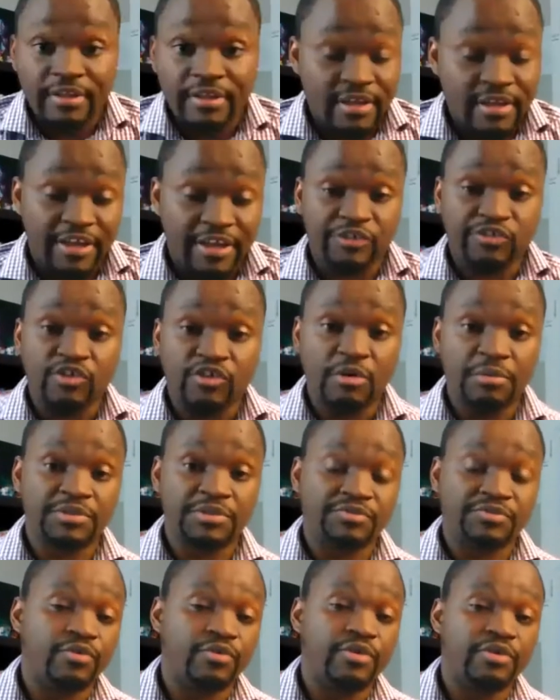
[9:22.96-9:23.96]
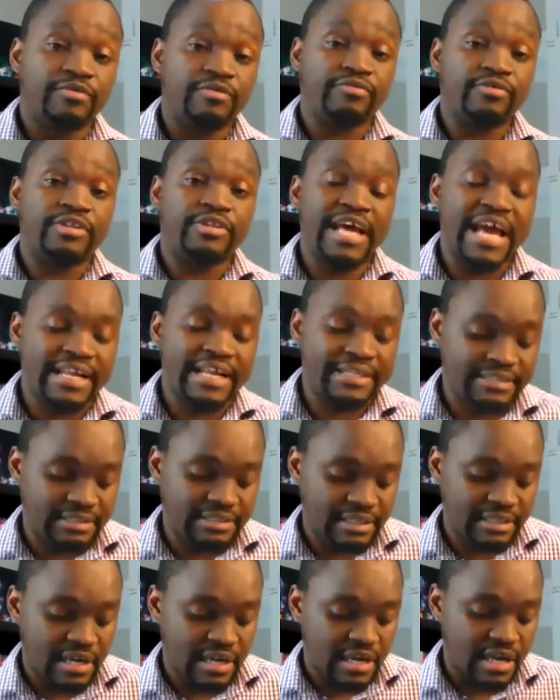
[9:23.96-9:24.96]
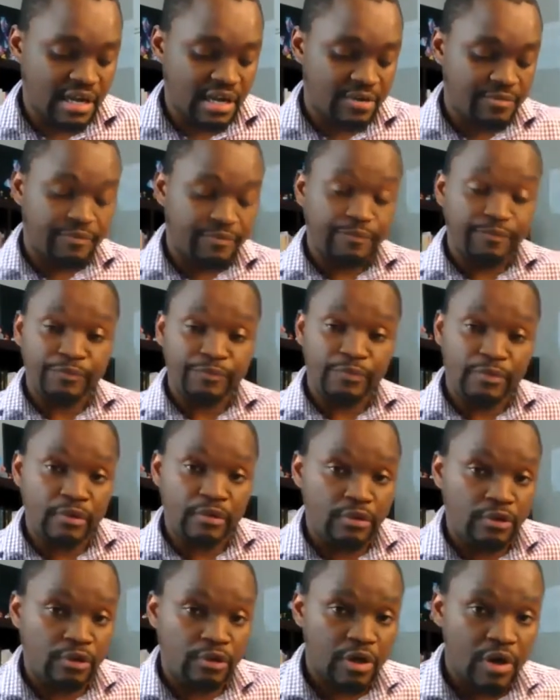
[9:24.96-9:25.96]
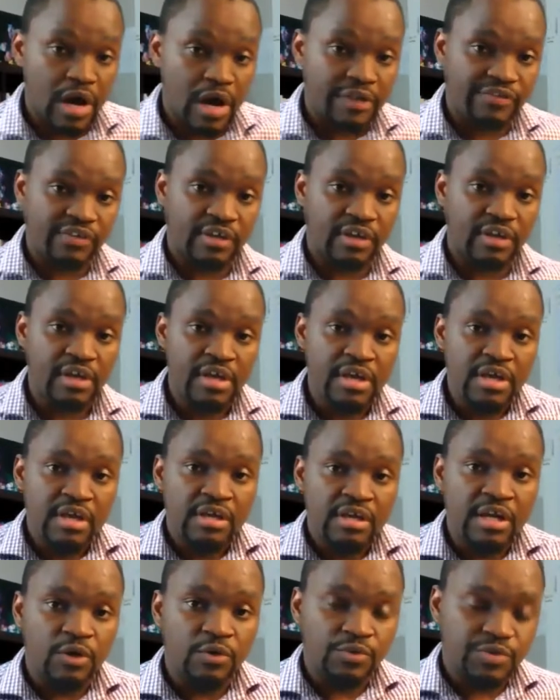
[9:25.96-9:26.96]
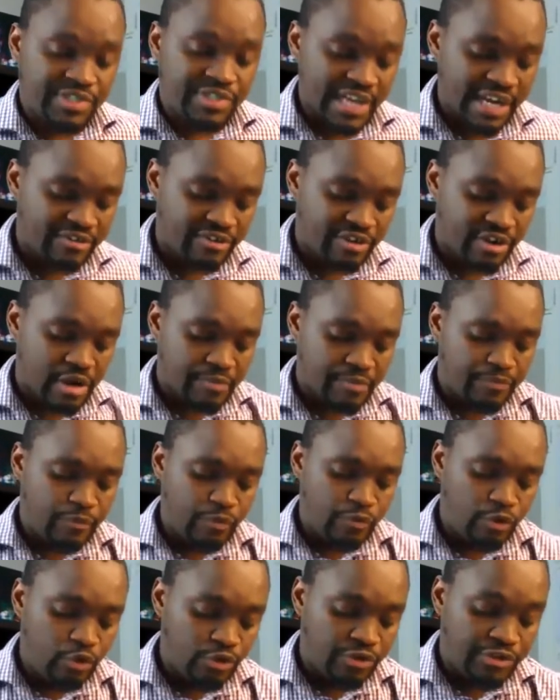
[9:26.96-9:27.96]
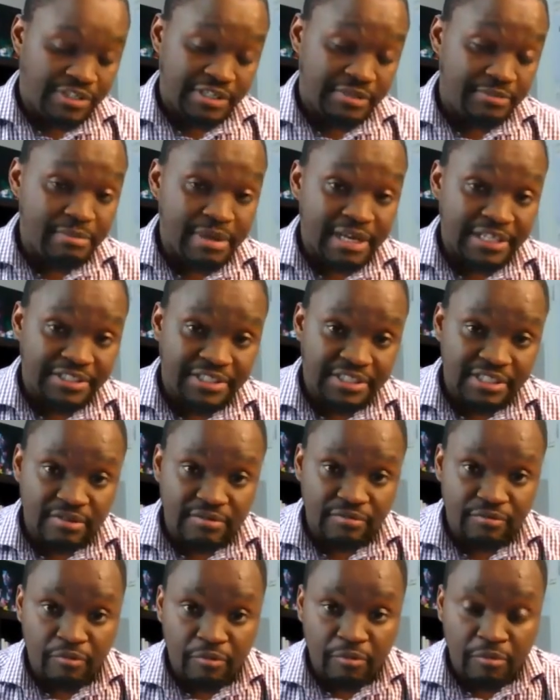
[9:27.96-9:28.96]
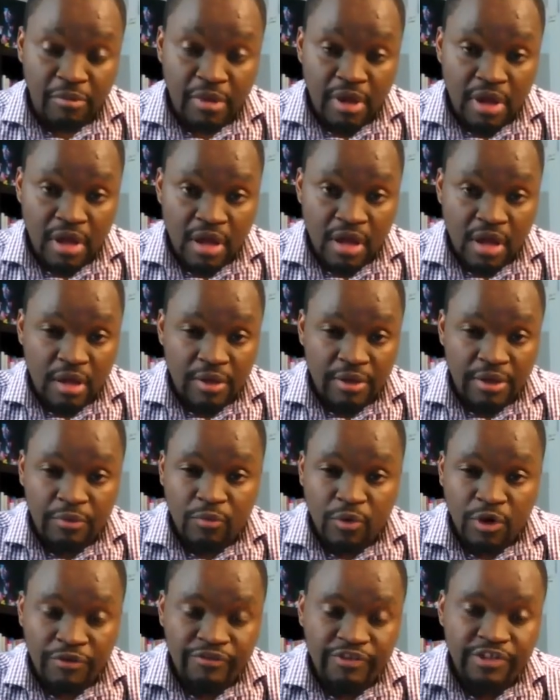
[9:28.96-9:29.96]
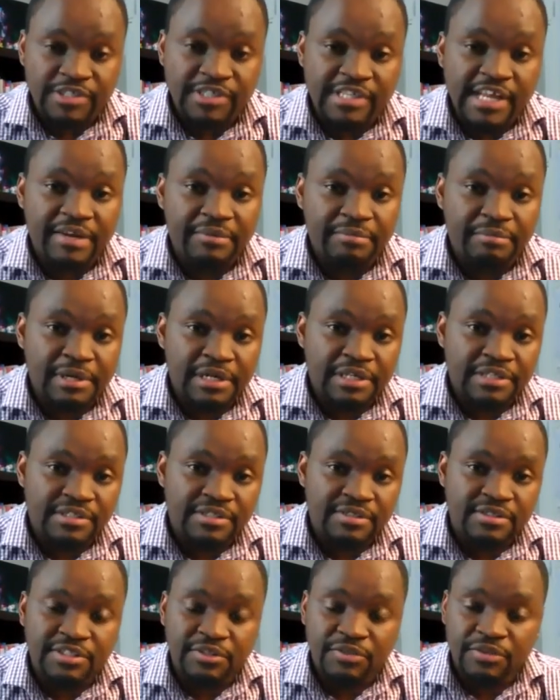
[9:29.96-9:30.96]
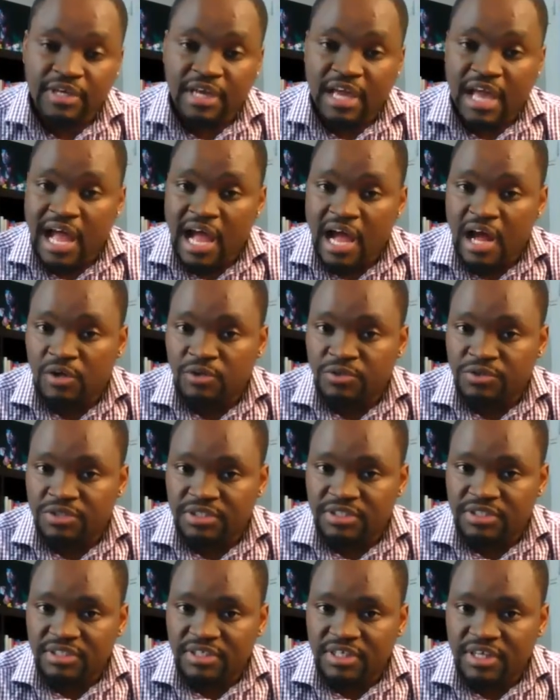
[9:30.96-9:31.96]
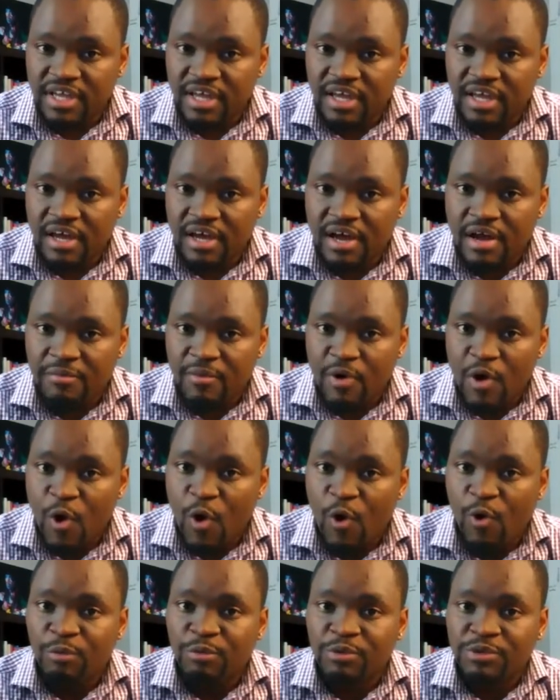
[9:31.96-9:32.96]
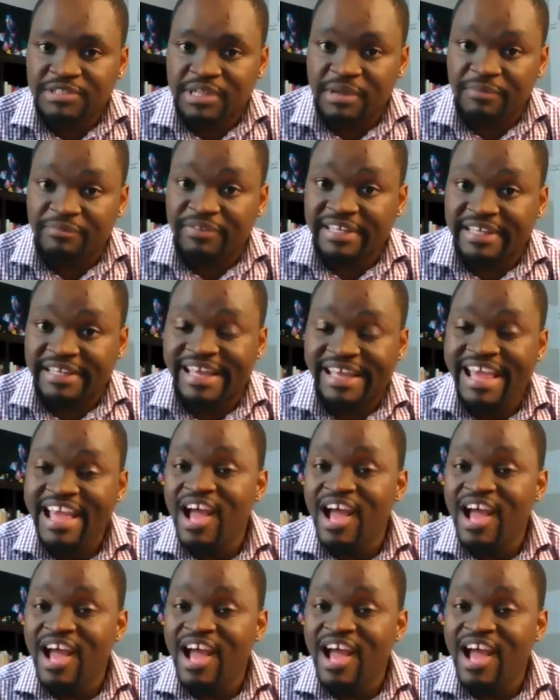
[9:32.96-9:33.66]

thank you so much for for that um, you know answer now sandra you did mention uh, in one of your statements till the cows come home or something